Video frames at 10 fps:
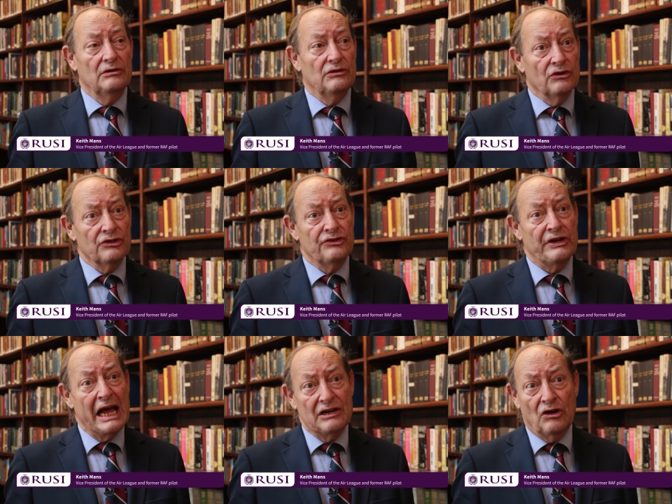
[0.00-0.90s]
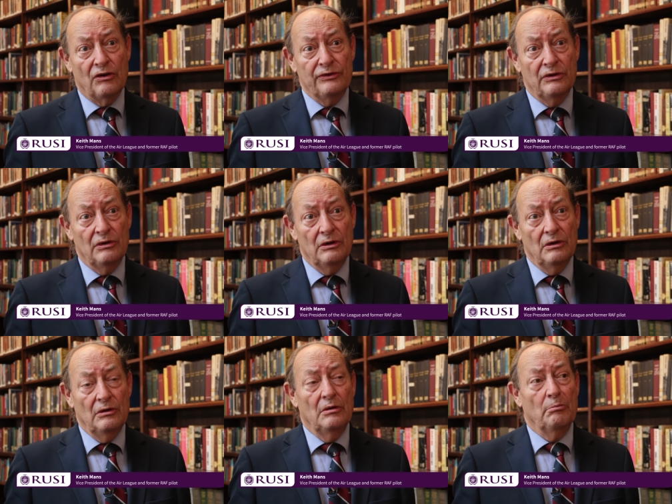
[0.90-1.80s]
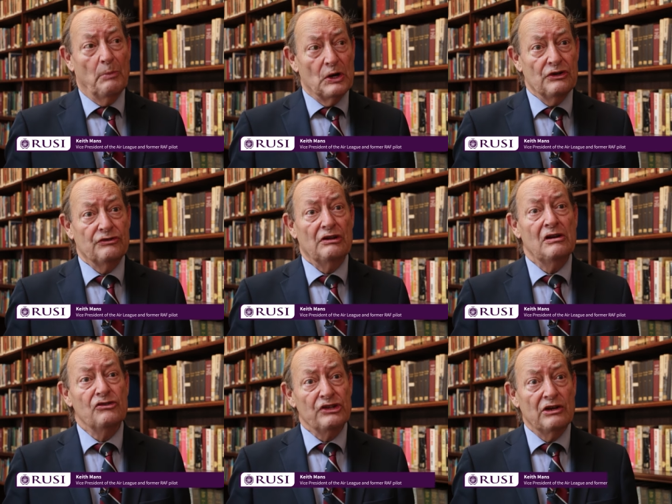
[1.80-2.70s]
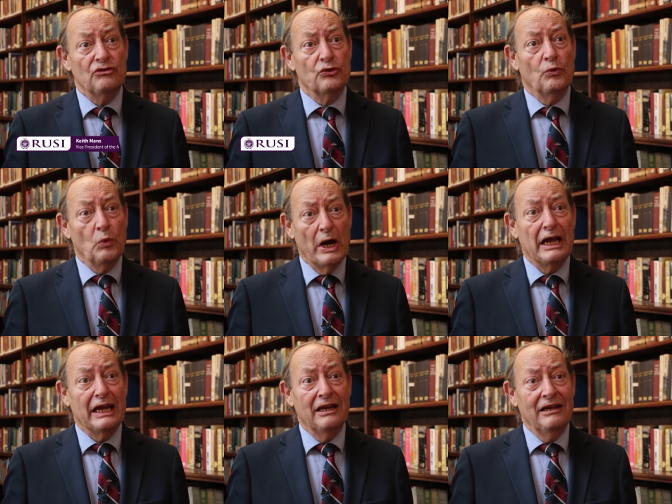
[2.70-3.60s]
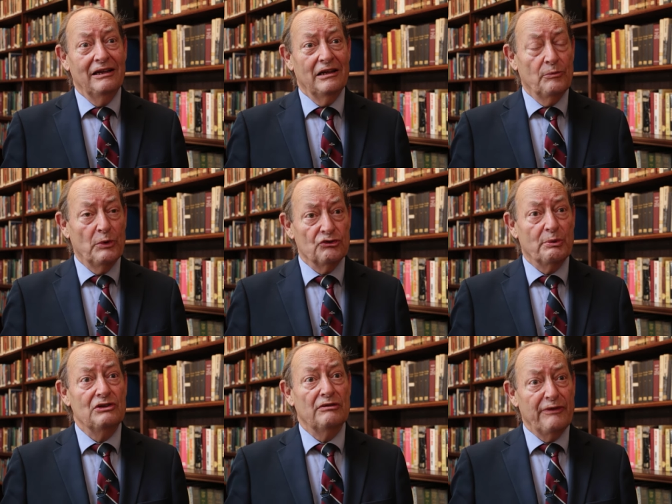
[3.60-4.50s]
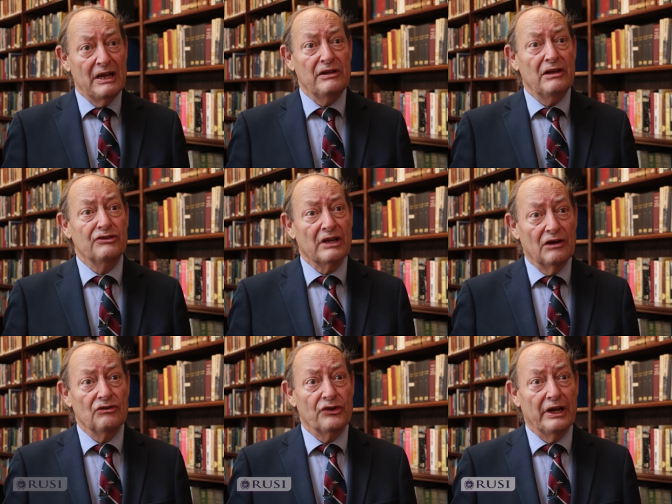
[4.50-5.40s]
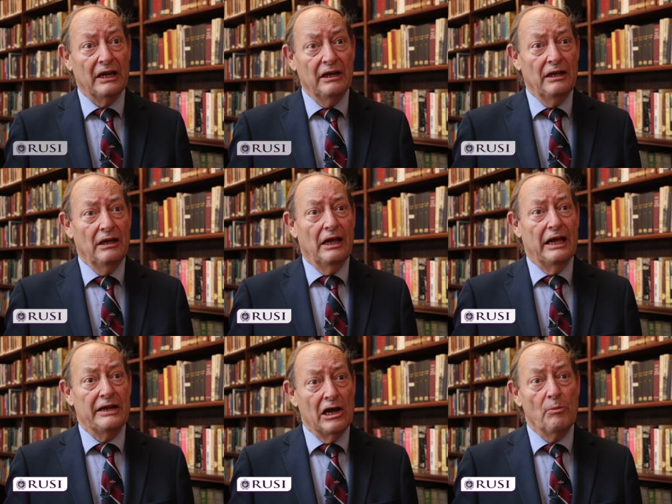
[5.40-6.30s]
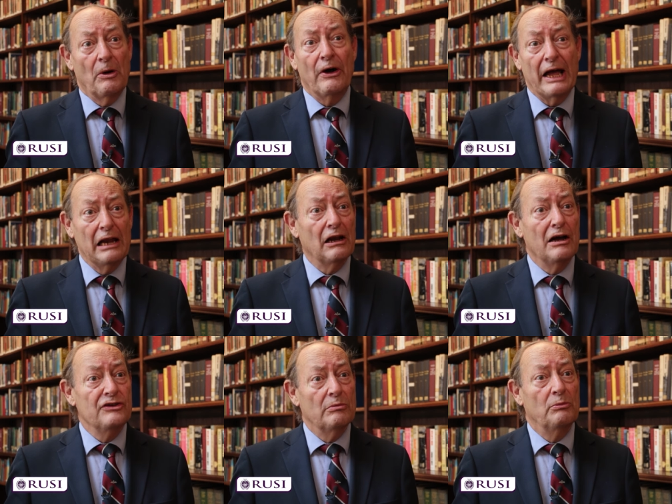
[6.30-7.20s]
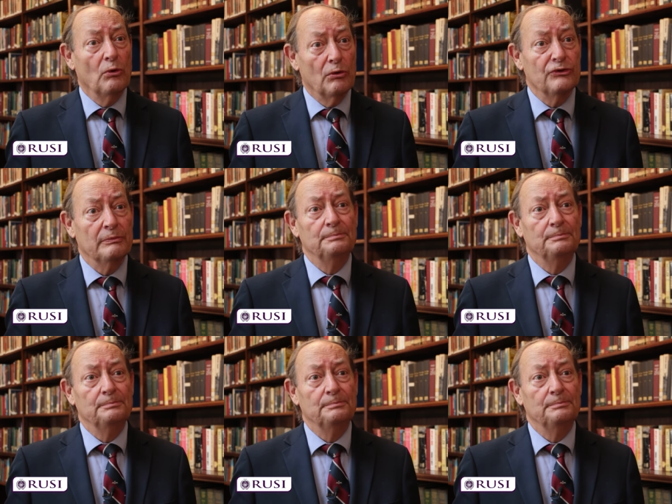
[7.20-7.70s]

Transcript: not as an add on, but as an essential way in which we defend this country and help our allies abroad.